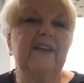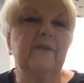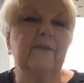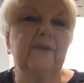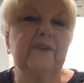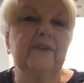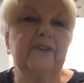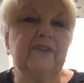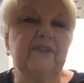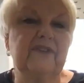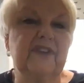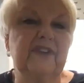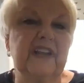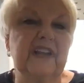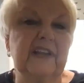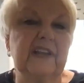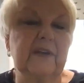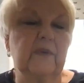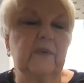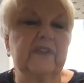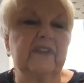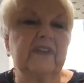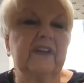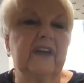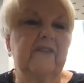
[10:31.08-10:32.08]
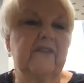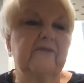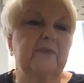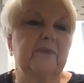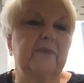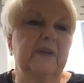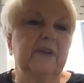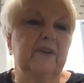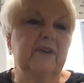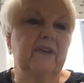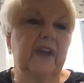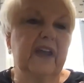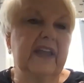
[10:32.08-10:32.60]
when you're dealing with
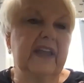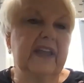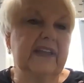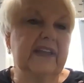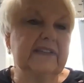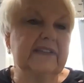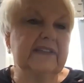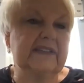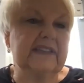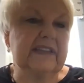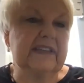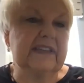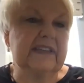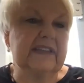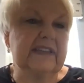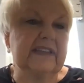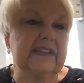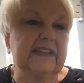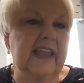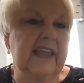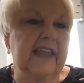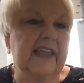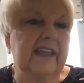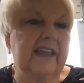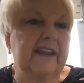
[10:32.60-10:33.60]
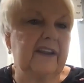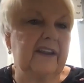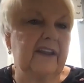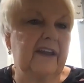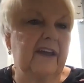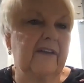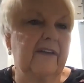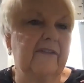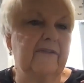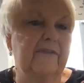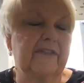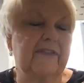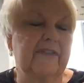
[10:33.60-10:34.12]
government grants and
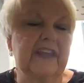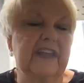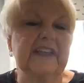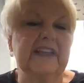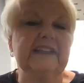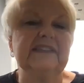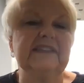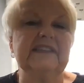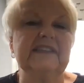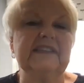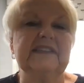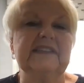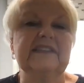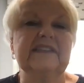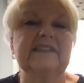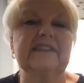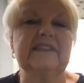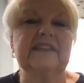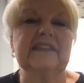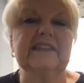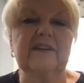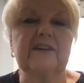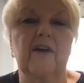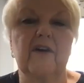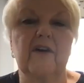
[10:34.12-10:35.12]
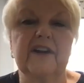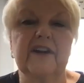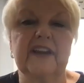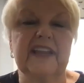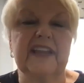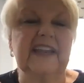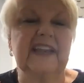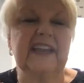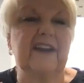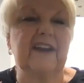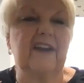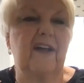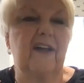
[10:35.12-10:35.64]
other things, it's hard to
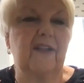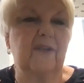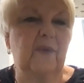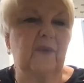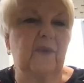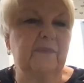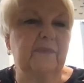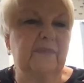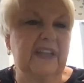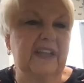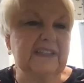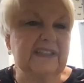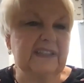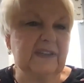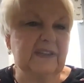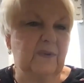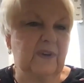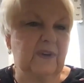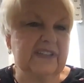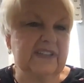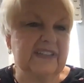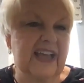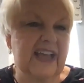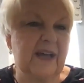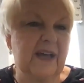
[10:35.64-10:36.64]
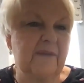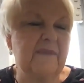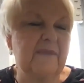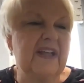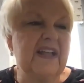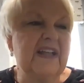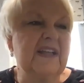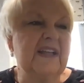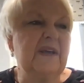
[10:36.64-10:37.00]
get it all in one place at one time.